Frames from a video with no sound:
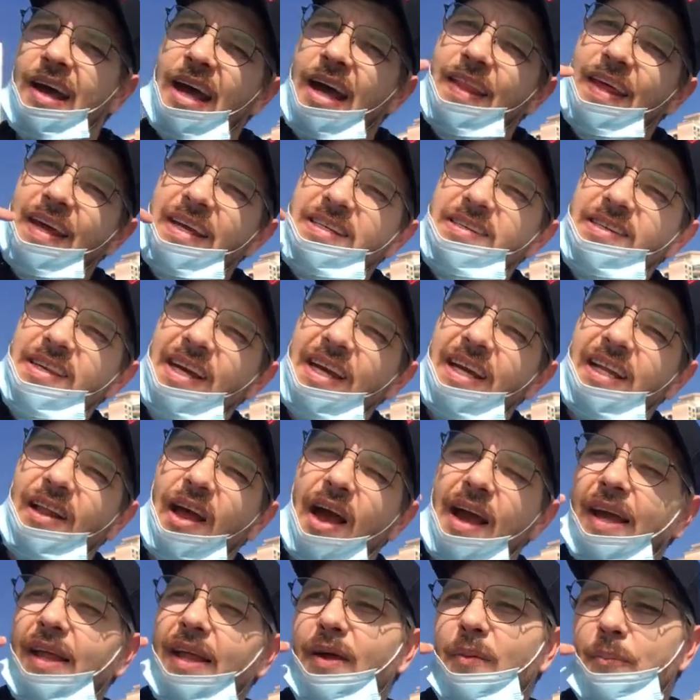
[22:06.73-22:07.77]
They stick it
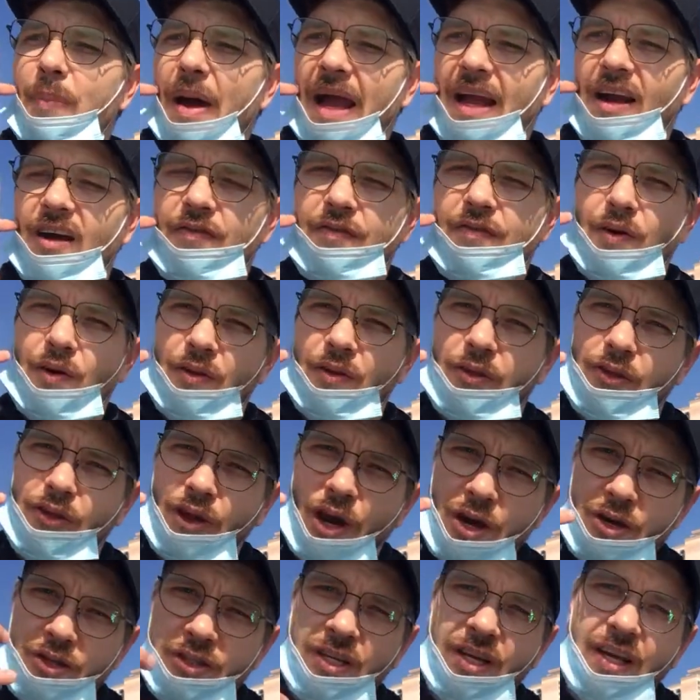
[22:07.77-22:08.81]
like in the back of your
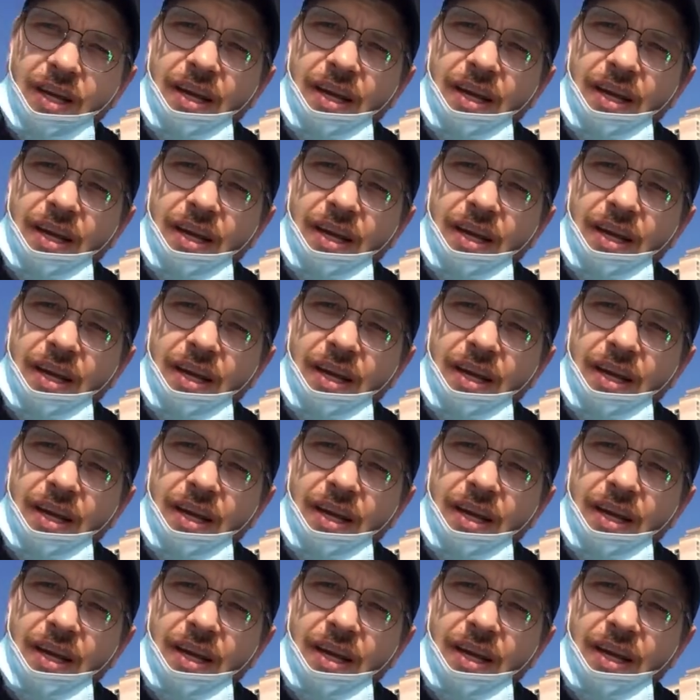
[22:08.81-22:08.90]
throat,